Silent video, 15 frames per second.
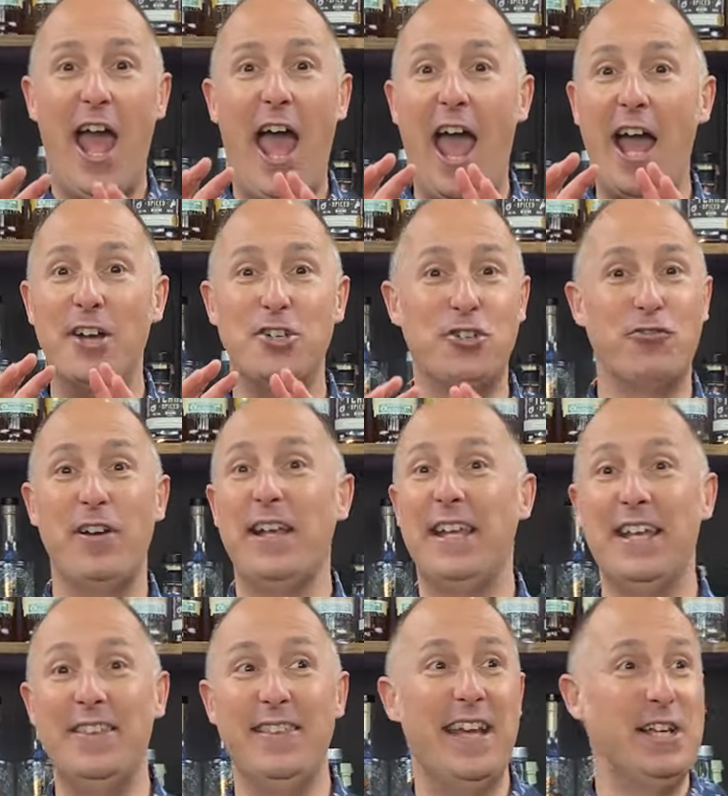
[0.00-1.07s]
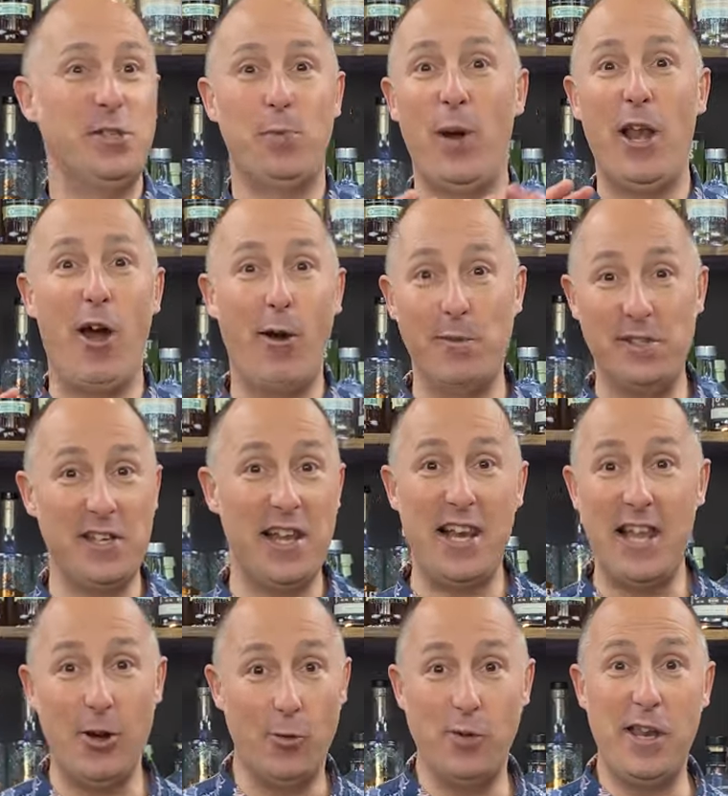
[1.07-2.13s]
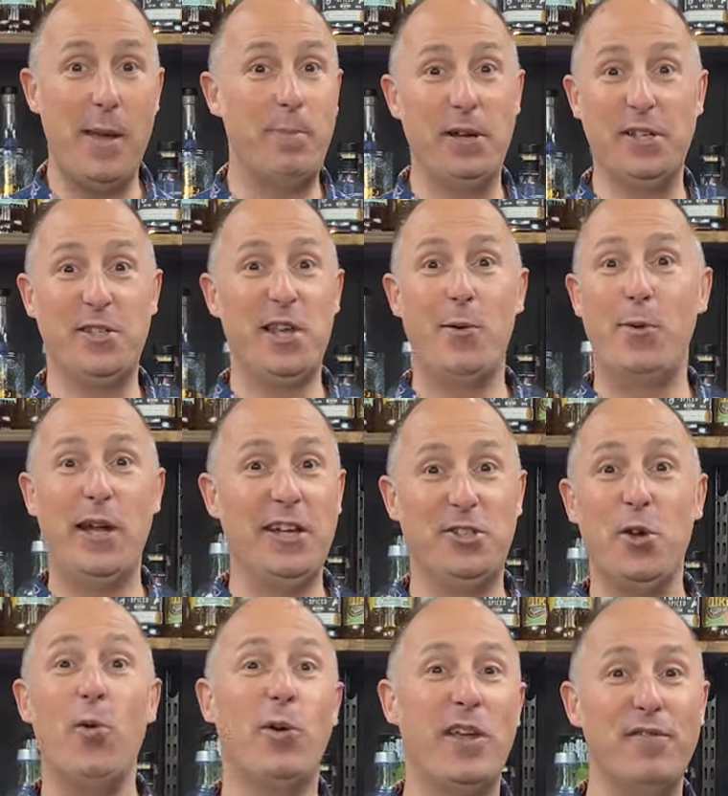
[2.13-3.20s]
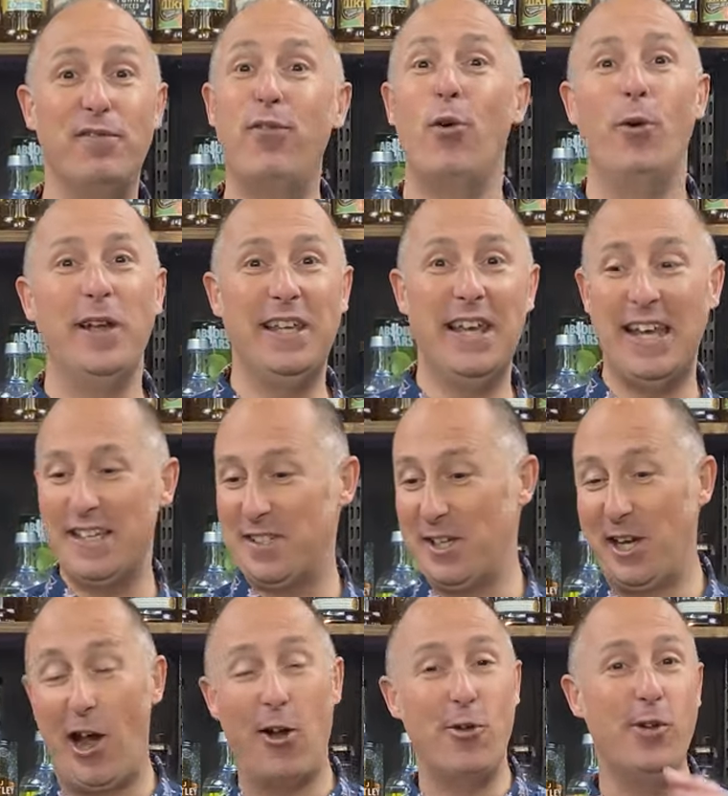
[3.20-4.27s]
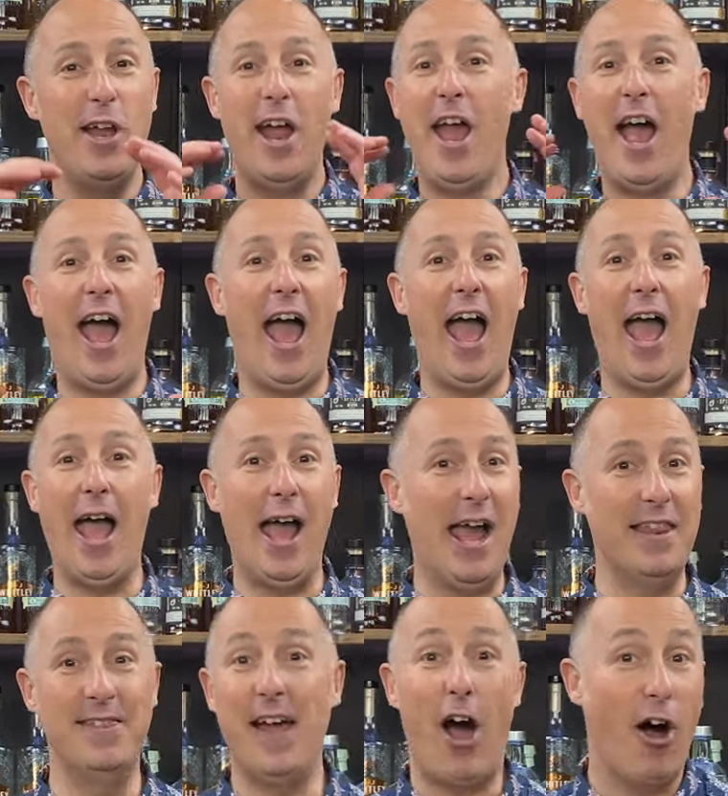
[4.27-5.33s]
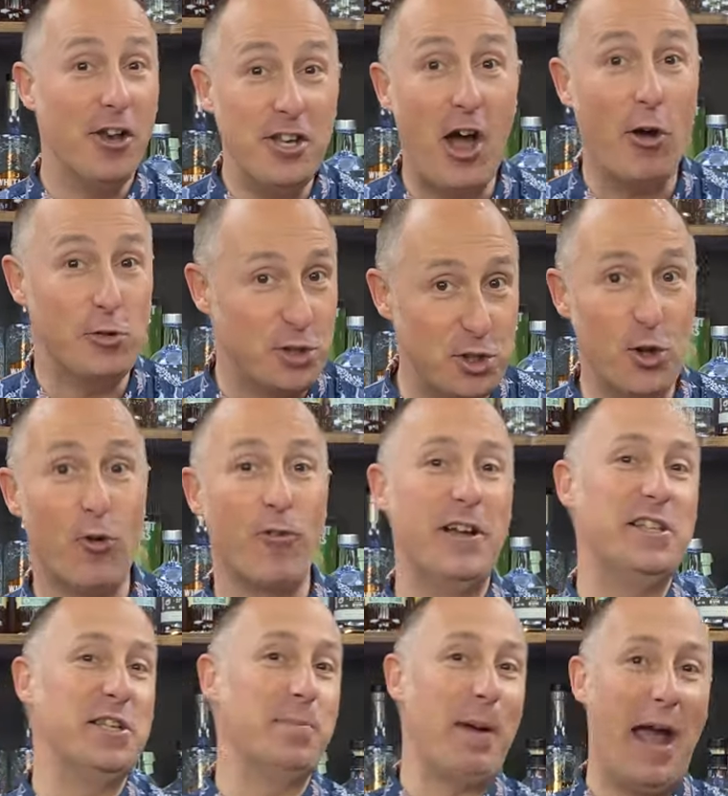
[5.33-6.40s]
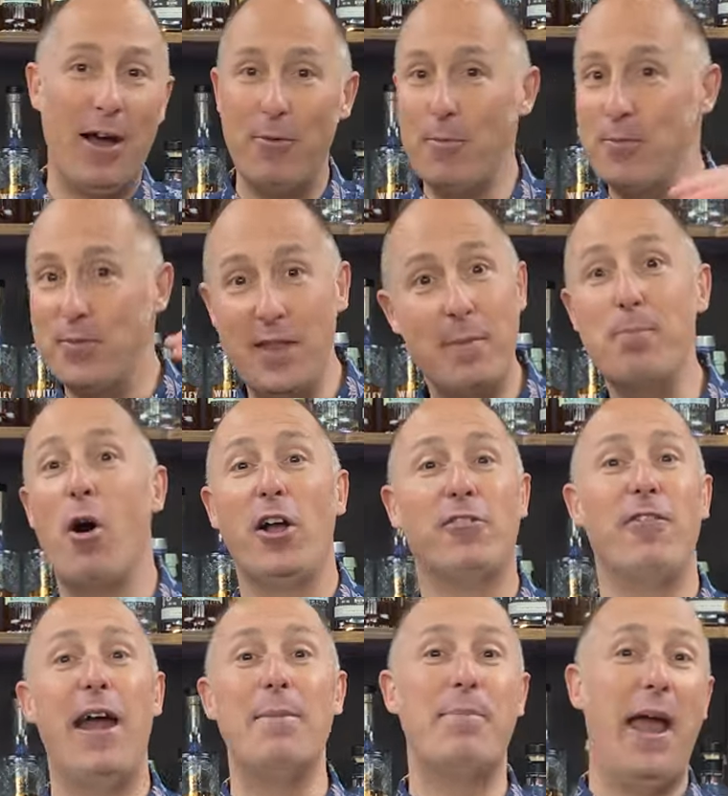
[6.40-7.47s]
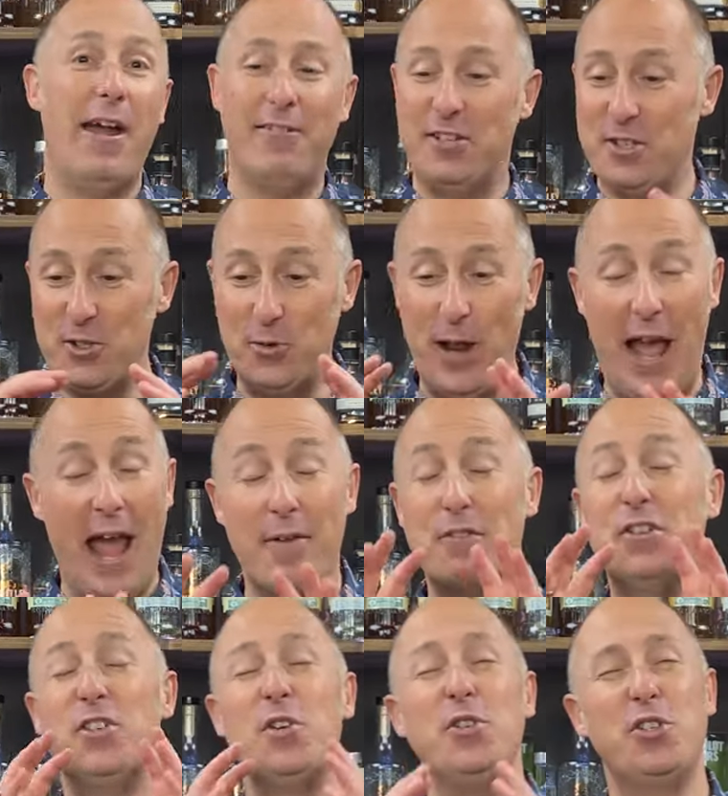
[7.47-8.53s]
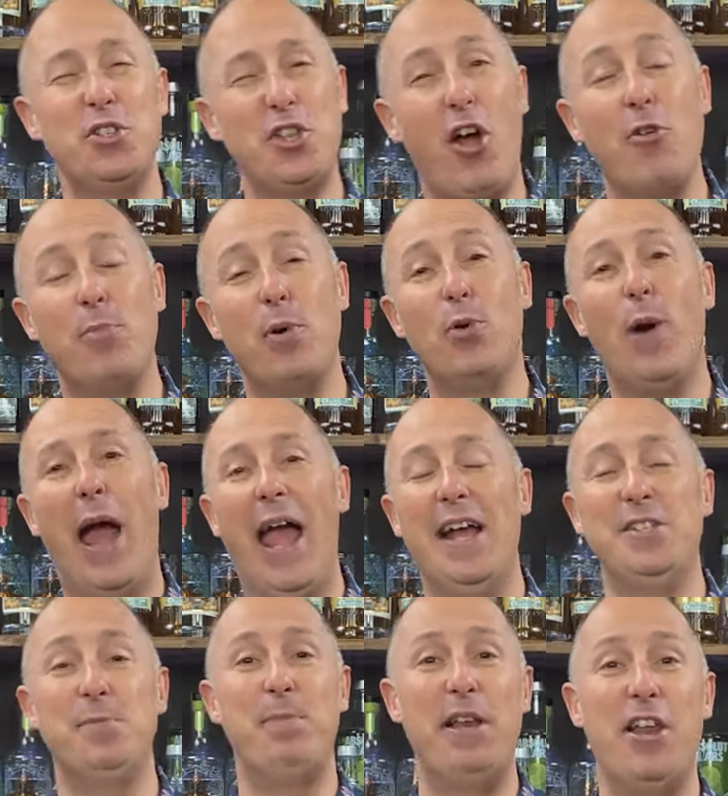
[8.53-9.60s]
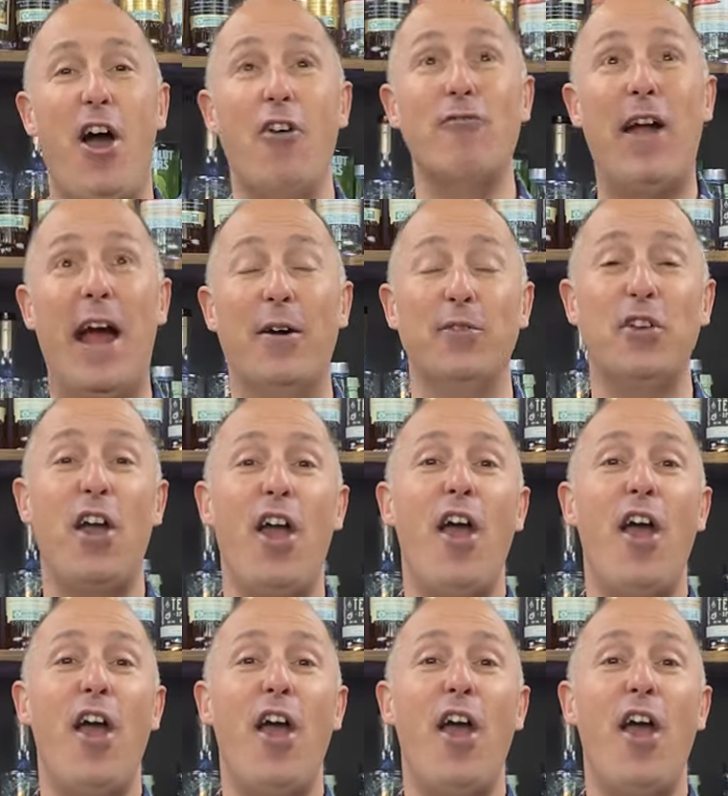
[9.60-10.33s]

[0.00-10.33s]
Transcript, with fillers: uh, drinking this when I was a little nipper. So we're talking 40 years ago. Uh, and I know stories about my grandparents and all that having. So the snowball has been around